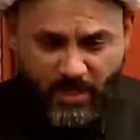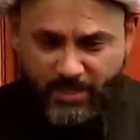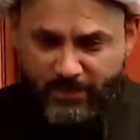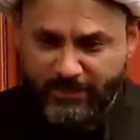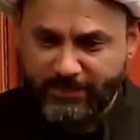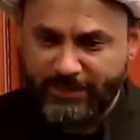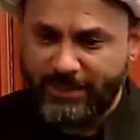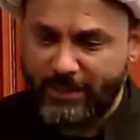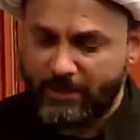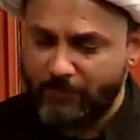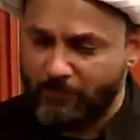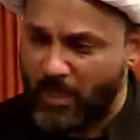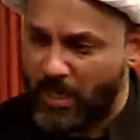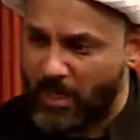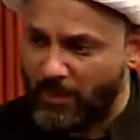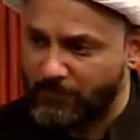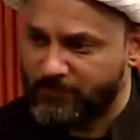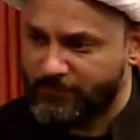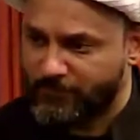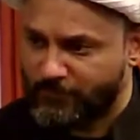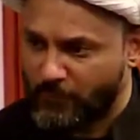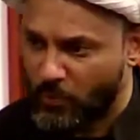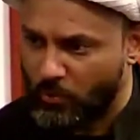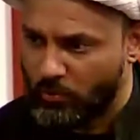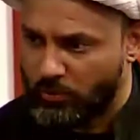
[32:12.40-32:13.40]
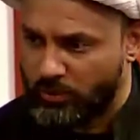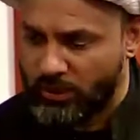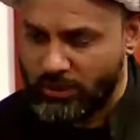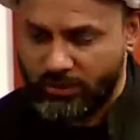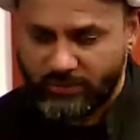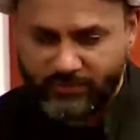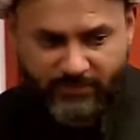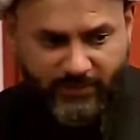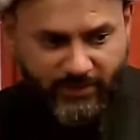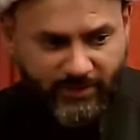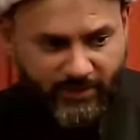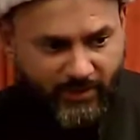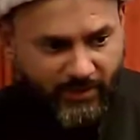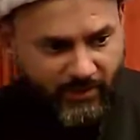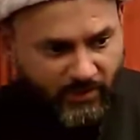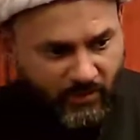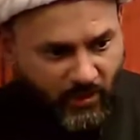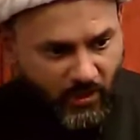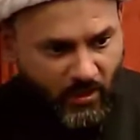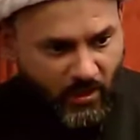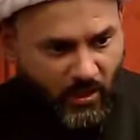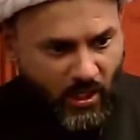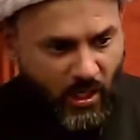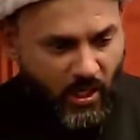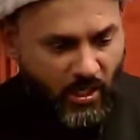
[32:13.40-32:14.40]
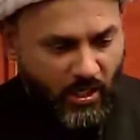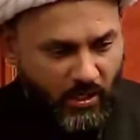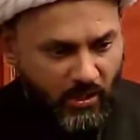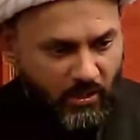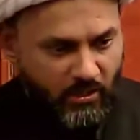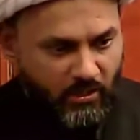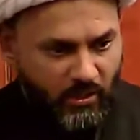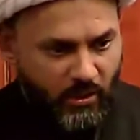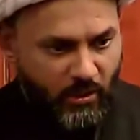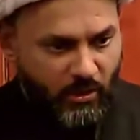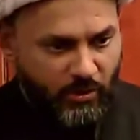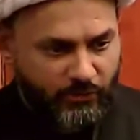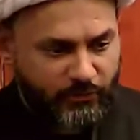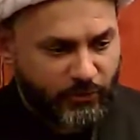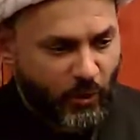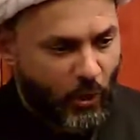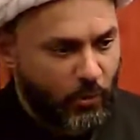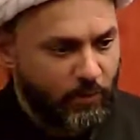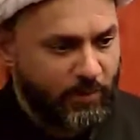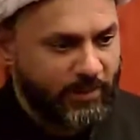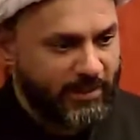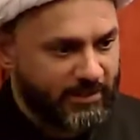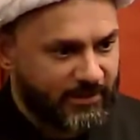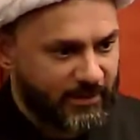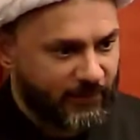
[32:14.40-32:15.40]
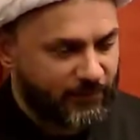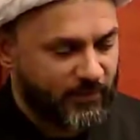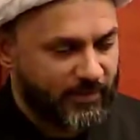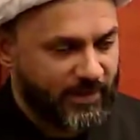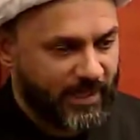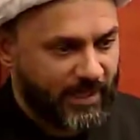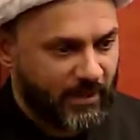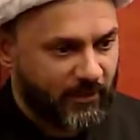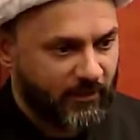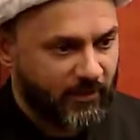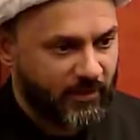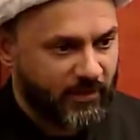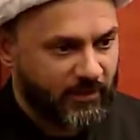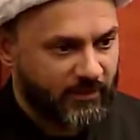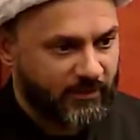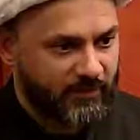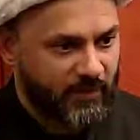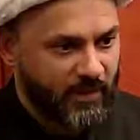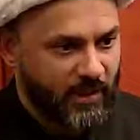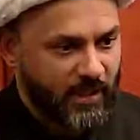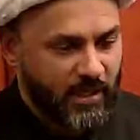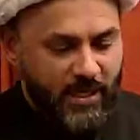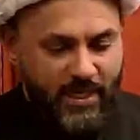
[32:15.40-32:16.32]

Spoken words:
the Imam's focus in so many different areas.